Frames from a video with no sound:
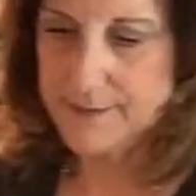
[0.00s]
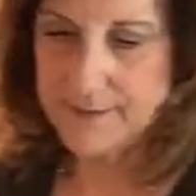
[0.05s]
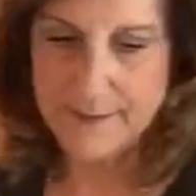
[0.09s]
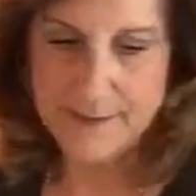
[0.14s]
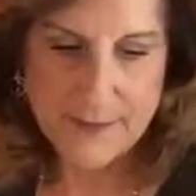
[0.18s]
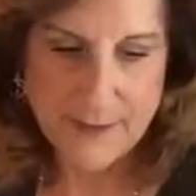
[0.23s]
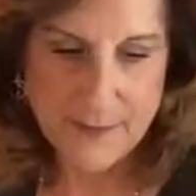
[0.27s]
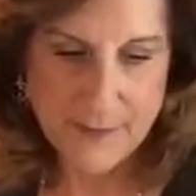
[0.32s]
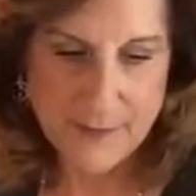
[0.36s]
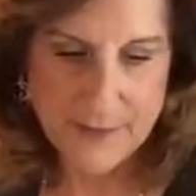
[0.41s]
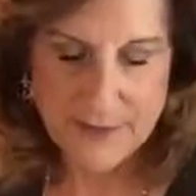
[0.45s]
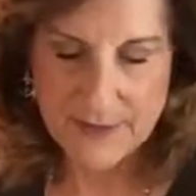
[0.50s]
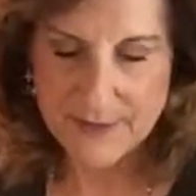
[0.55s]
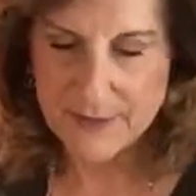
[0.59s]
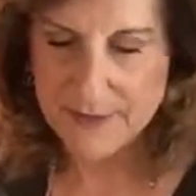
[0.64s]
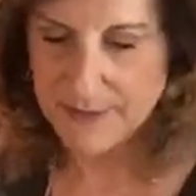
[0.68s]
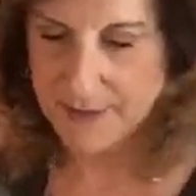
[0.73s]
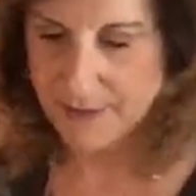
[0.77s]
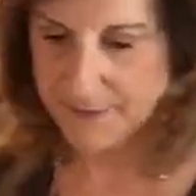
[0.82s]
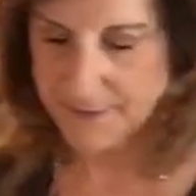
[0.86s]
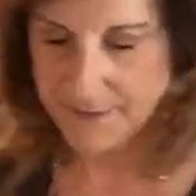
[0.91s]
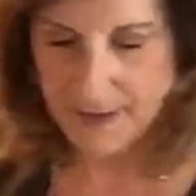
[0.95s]
some of this
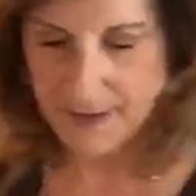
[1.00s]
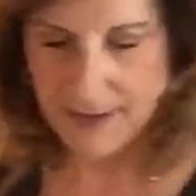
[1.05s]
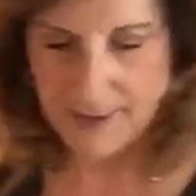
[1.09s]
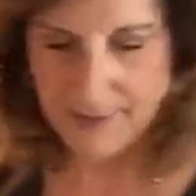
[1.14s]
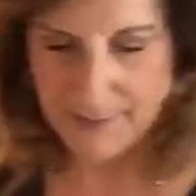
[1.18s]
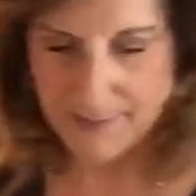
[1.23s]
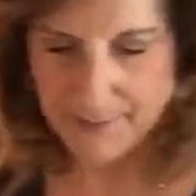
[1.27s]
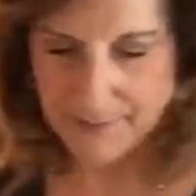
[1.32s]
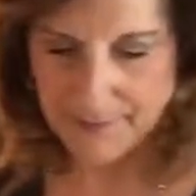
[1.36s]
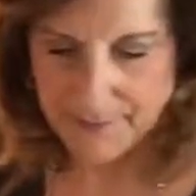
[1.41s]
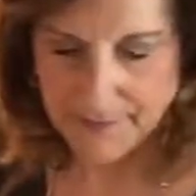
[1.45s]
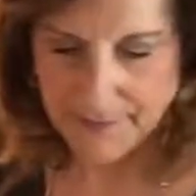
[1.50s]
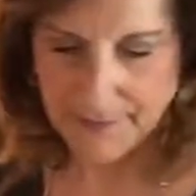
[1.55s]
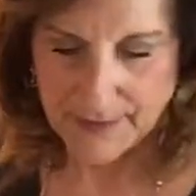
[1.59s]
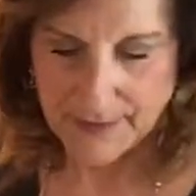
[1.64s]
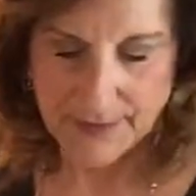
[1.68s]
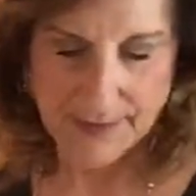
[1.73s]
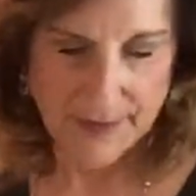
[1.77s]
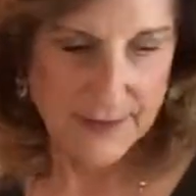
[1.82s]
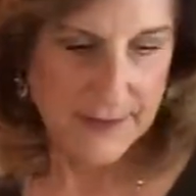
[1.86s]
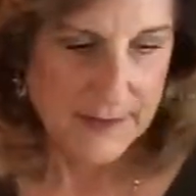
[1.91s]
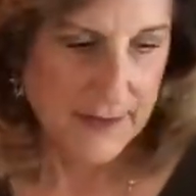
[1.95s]
stuff got
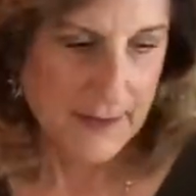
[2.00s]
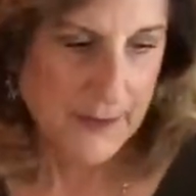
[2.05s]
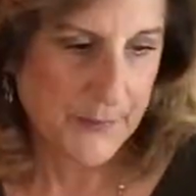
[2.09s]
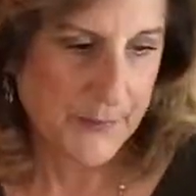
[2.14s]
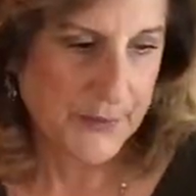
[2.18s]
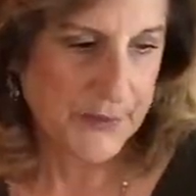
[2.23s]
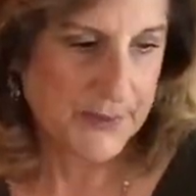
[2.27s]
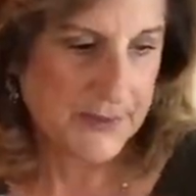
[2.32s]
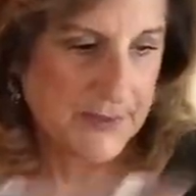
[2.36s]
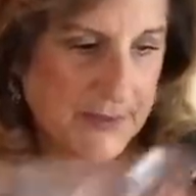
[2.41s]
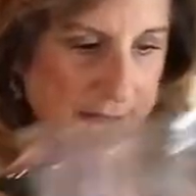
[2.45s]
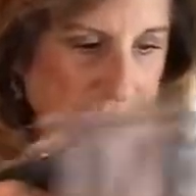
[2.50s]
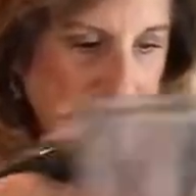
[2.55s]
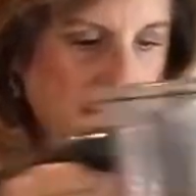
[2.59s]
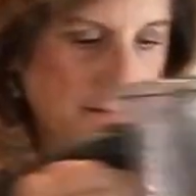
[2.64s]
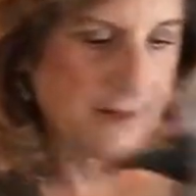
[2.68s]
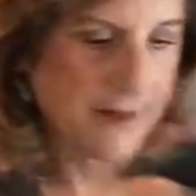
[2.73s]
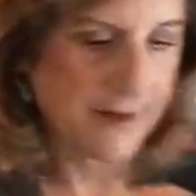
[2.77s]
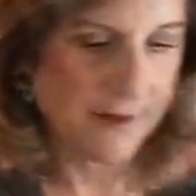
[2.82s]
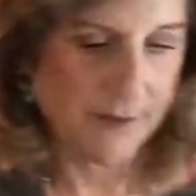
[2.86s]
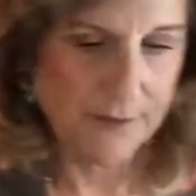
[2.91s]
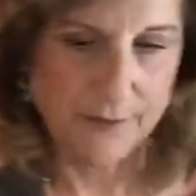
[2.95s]
put down
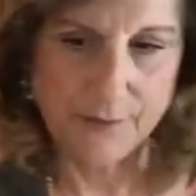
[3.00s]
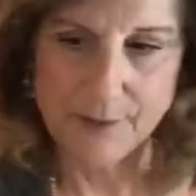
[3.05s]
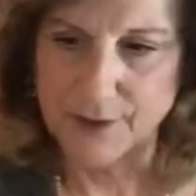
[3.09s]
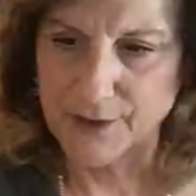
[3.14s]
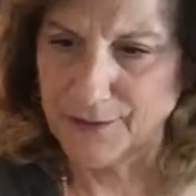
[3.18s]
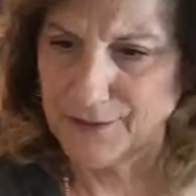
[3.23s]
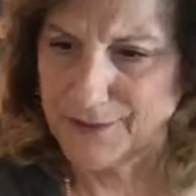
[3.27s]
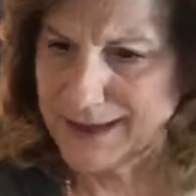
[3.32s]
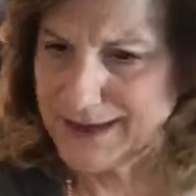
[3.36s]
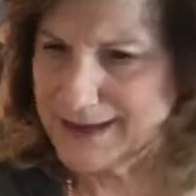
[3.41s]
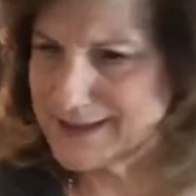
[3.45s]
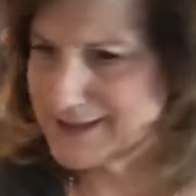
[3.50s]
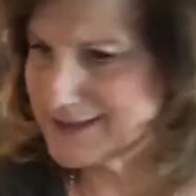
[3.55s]
there. I wonder what I